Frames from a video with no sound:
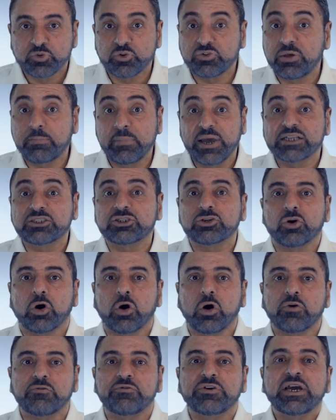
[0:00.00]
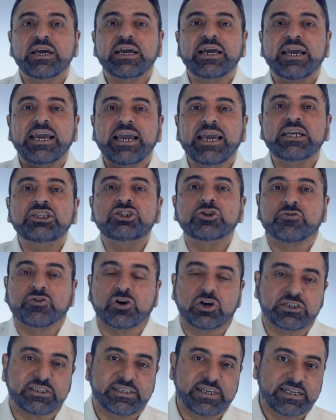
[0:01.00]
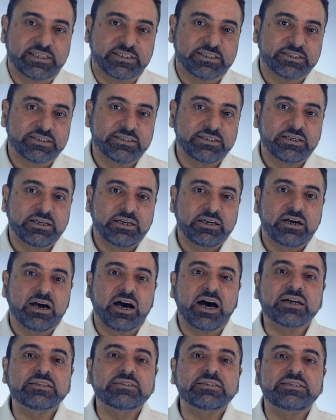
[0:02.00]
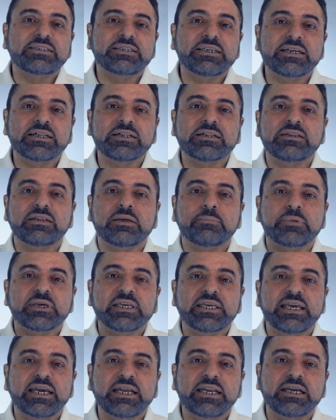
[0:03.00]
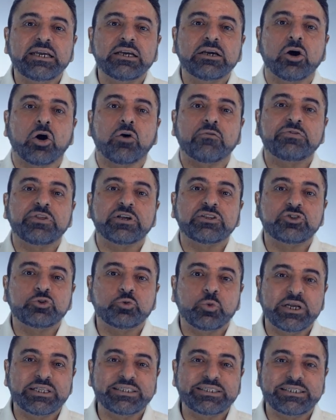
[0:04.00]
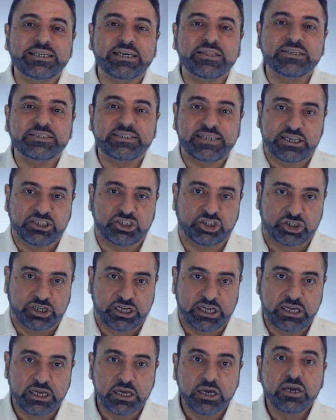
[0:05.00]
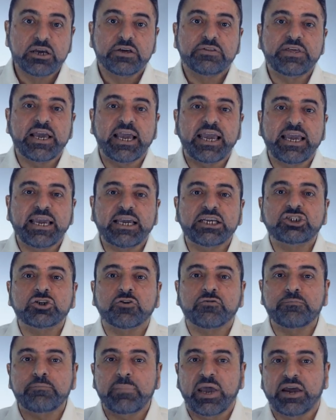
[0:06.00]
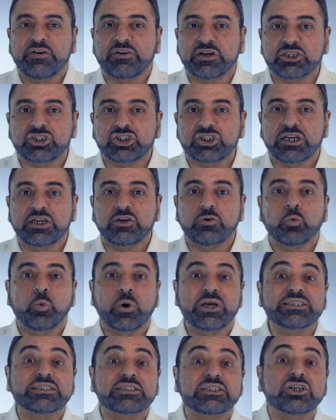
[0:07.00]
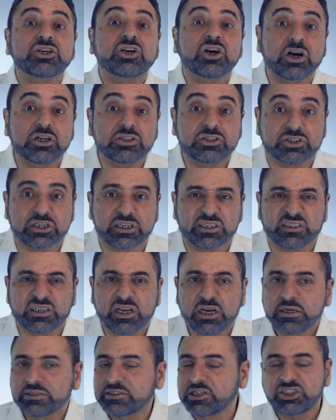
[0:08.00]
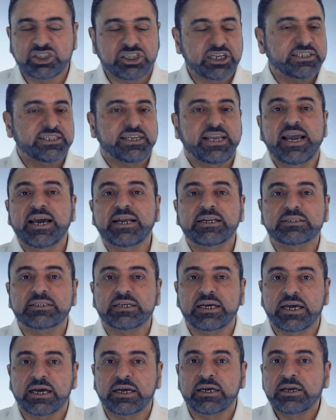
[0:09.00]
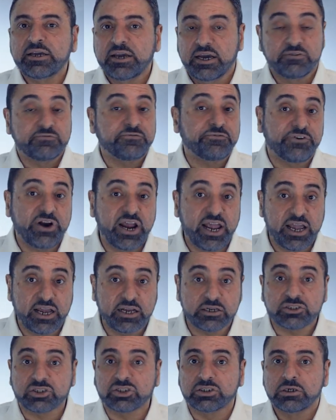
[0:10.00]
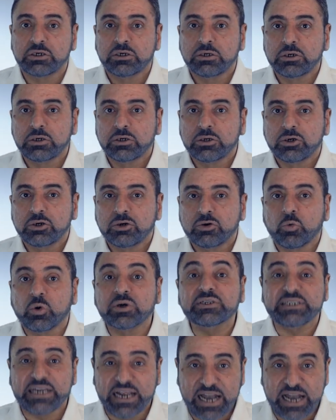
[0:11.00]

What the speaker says: to the matter of age of consent. Until the beginning of the 20th century, the age of marriage in Western countries such as Canada and France was